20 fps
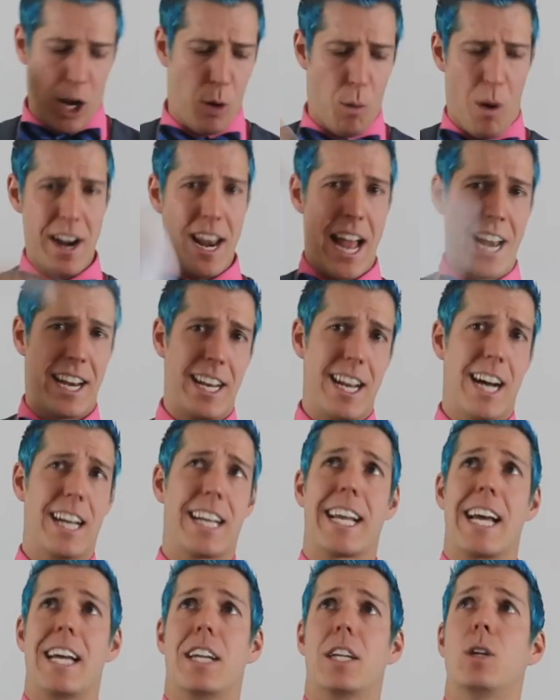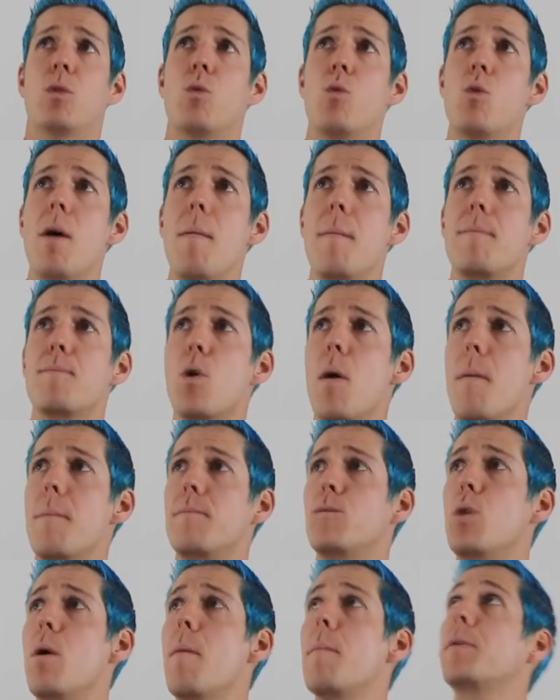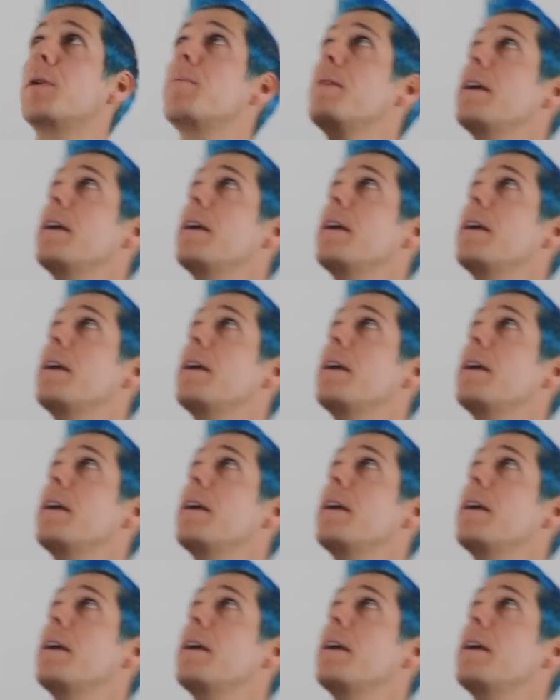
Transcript: one-handed knot again. Whoop, whoop, whoop to